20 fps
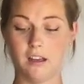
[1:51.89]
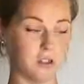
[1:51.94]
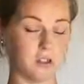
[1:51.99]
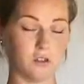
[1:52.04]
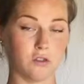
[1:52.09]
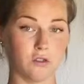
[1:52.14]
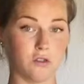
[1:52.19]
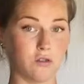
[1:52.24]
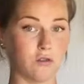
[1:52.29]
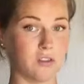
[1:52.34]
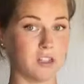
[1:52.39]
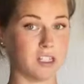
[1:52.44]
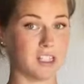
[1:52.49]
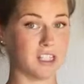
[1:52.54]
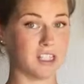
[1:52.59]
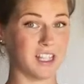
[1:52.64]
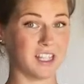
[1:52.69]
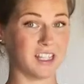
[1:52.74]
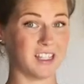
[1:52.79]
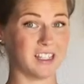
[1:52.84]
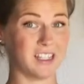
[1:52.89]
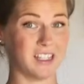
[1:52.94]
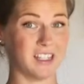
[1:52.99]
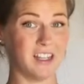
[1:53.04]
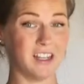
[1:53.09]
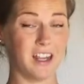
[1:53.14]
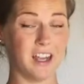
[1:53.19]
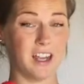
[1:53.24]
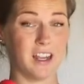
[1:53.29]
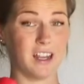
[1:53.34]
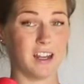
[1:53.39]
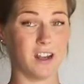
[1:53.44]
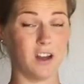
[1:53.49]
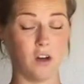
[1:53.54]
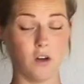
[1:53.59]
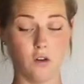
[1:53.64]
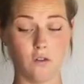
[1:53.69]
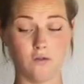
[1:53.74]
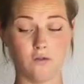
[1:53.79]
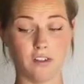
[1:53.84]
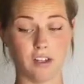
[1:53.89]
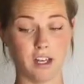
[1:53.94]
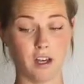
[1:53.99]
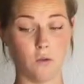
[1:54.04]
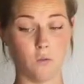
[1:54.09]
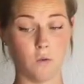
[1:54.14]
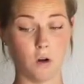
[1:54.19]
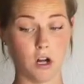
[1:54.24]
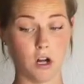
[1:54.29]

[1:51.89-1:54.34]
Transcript: screw these things in and hopefully it